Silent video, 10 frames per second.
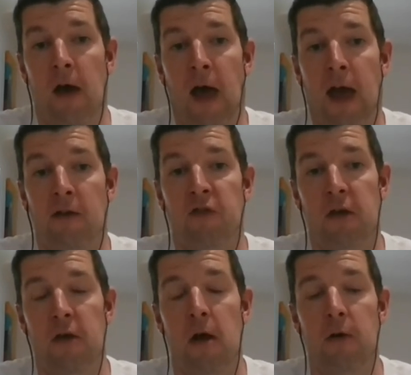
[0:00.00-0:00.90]
actually
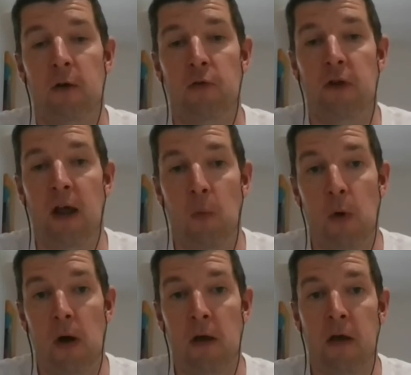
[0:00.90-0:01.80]
occurring on the
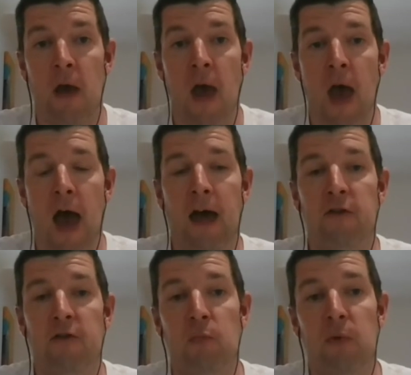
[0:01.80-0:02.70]
network.
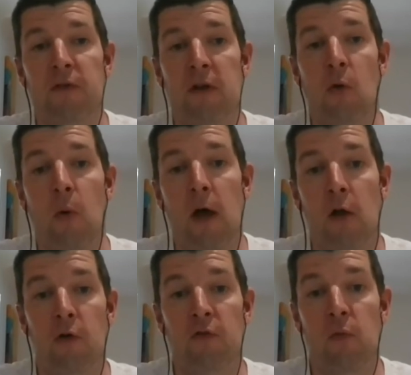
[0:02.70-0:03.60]
And we've done quite a
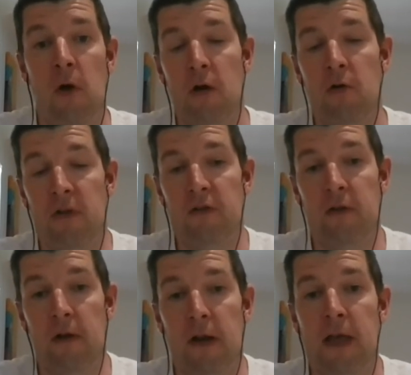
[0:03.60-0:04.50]
lot of work
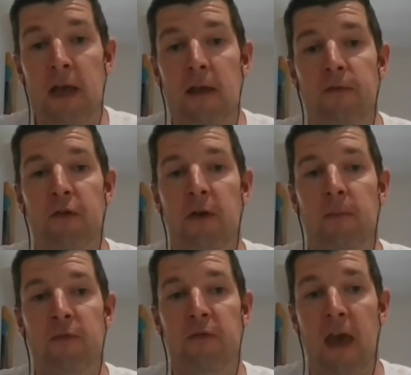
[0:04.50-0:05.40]
recently in
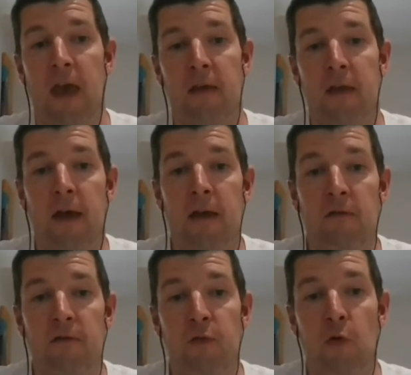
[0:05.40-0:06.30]
terms of getting that
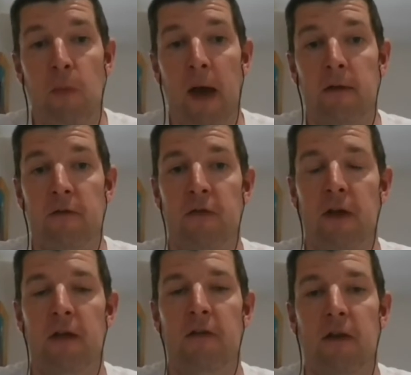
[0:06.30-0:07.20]
in formats
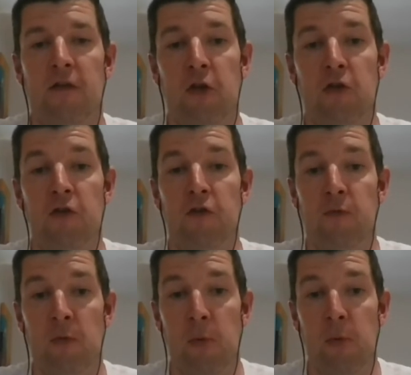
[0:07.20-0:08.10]
that is actually
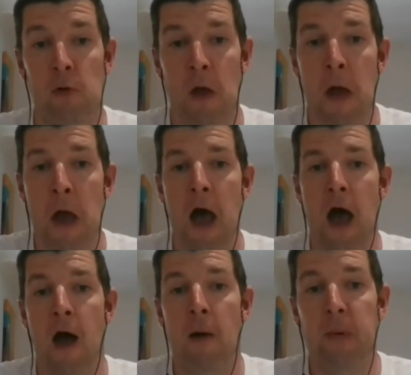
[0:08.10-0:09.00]
consumable
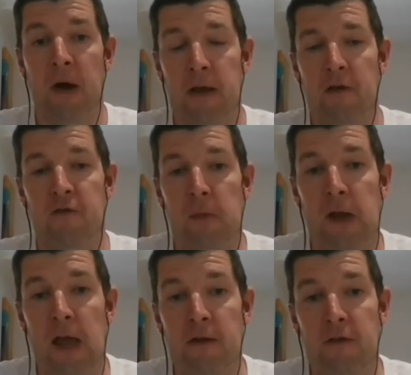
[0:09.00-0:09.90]
by government
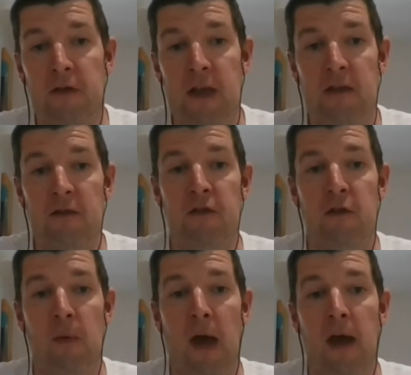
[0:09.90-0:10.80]
entities
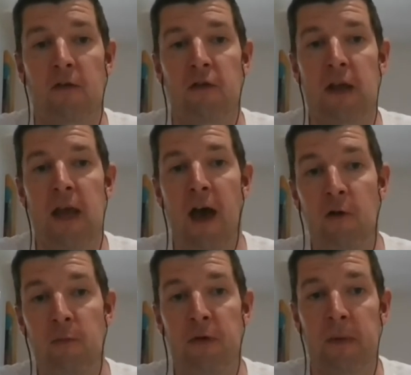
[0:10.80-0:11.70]
to actually
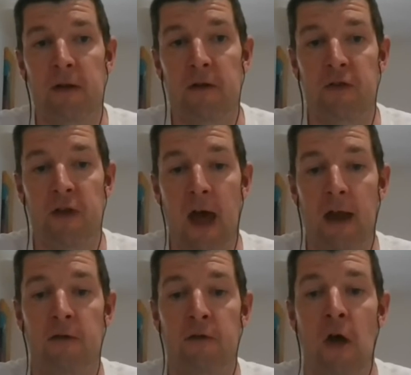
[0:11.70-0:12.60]
help them
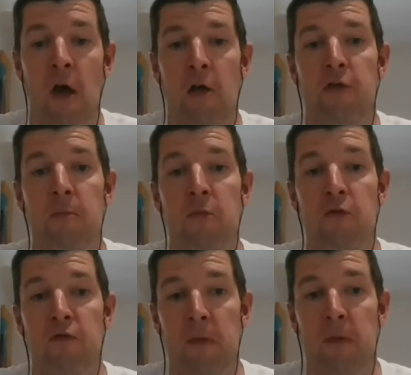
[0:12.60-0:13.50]
understand the
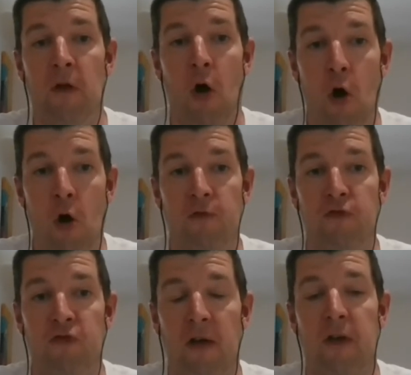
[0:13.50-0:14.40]
movement of
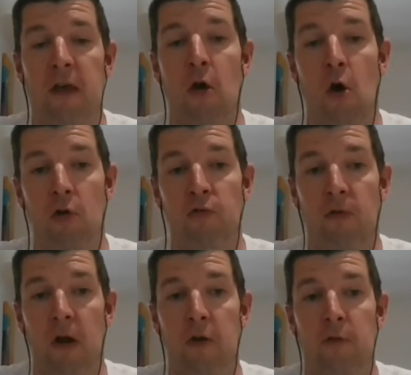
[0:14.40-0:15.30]
traffic on
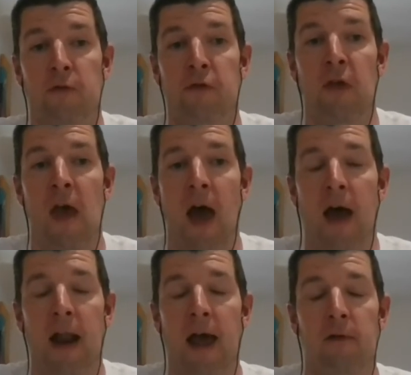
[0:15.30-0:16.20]
roads
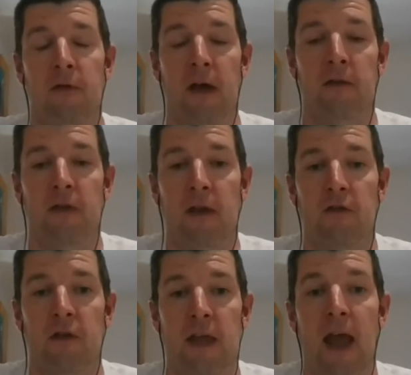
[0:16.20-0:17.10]
and how that's
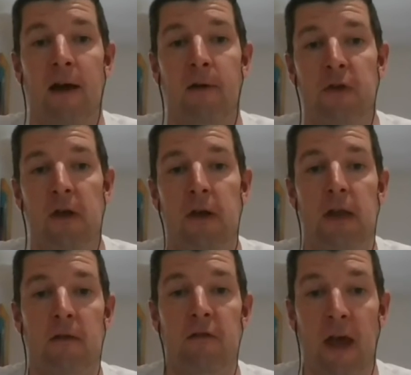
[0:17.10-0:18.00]
actually
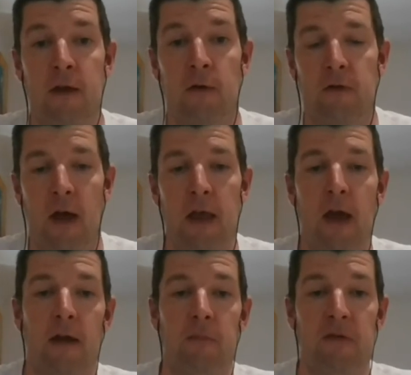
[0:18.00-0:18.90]
outturning day on day.
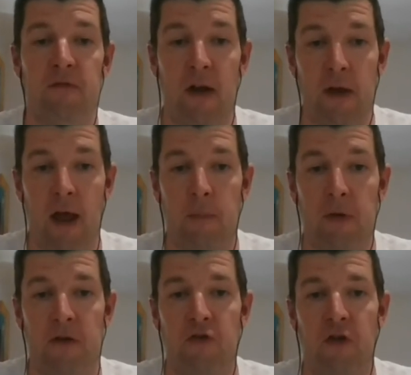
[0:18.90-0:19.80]
And I'd be very
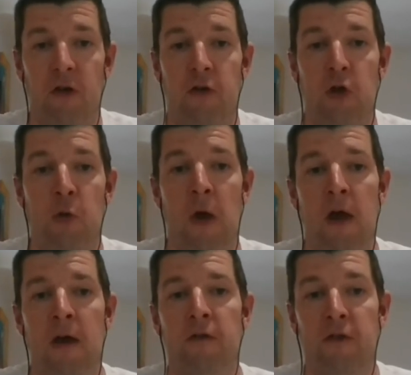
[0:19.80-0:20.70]
happy to show you
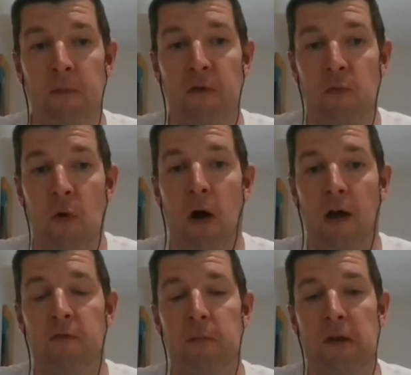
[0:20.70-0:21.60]
some of what
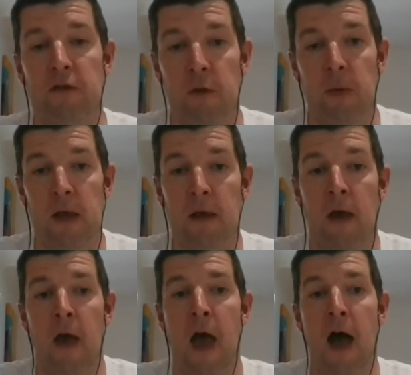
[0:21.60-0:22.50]
I've been doing
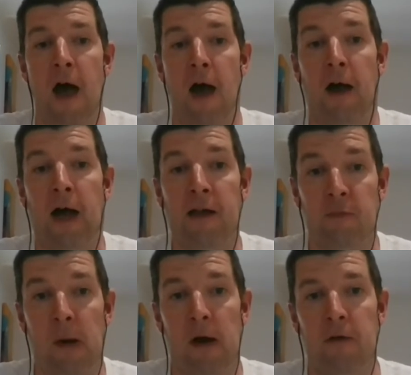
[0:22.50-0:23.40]
as
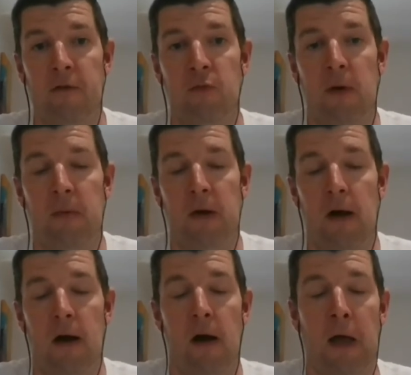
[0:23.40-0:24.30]
part of this
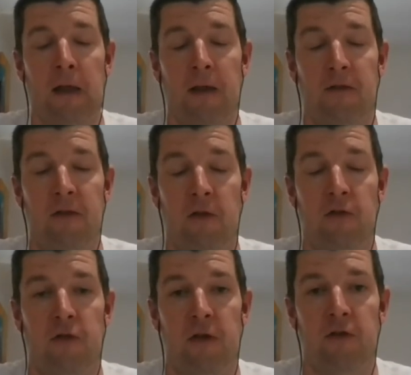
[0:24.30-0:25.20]
webinar,
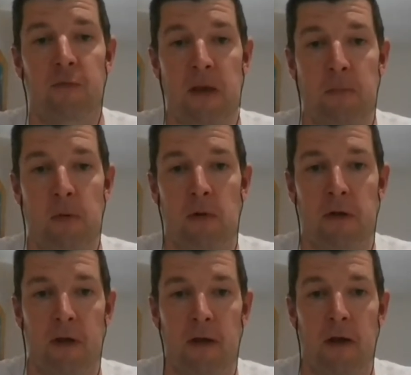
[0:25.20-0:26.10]
such that people
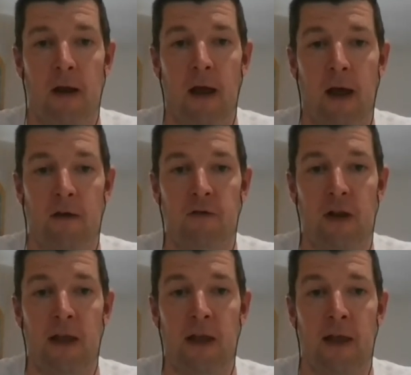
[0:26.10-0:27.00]
can
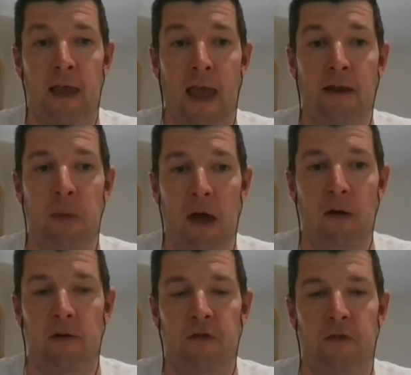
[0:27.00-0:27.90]
actually gain a
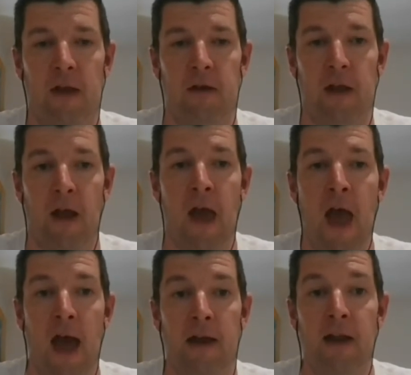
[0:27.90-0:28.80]
better understanding.
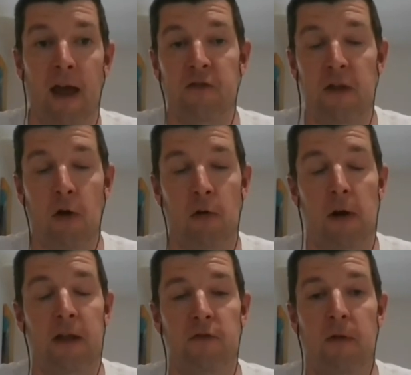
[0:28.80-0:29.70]
And it actually
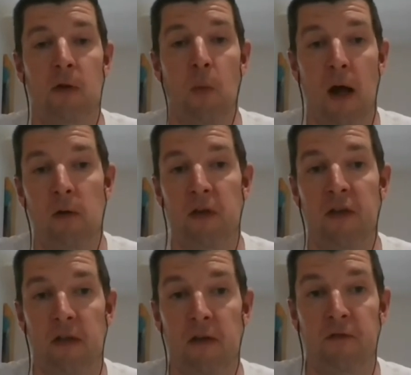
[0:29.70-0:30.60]
correlates very well with
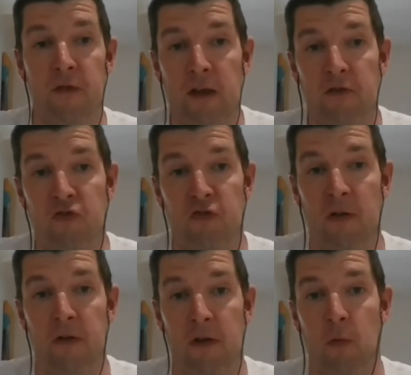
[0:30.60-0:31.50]
other fixed
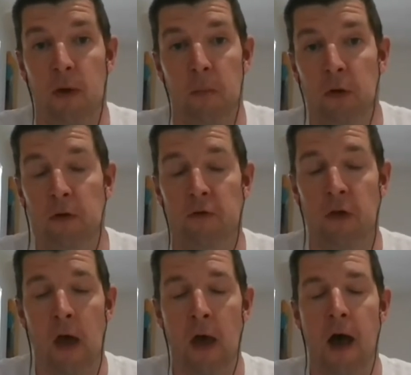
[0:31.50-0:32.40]
traffic equipment
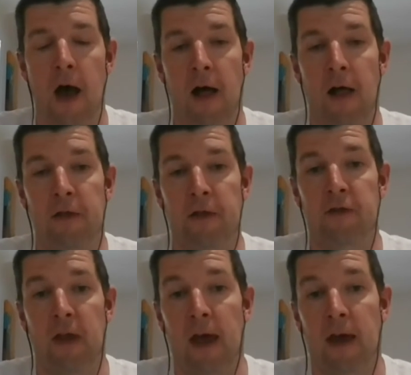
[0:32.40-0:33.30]

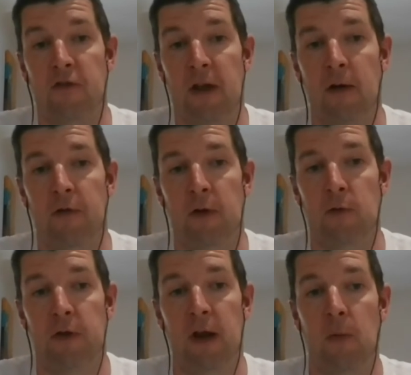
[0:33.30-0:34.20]
that's actually out there
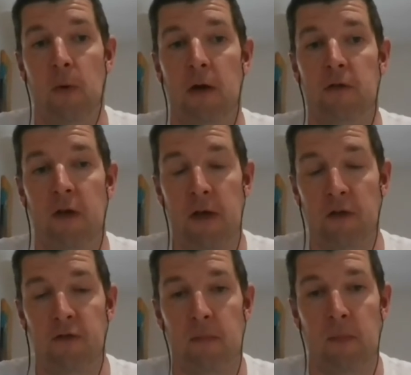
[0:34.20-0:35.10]
on the network. So
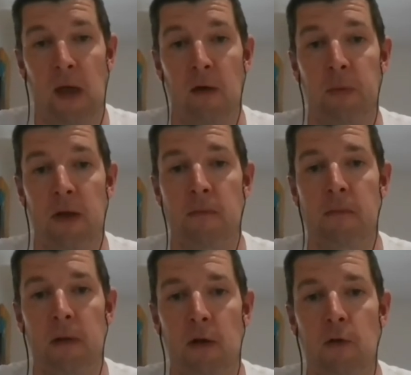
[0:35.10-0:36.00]
yes, helping
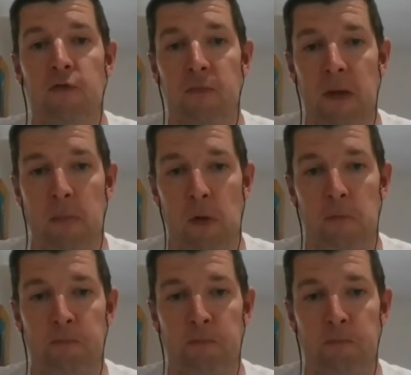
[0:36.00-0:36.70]
lots of people.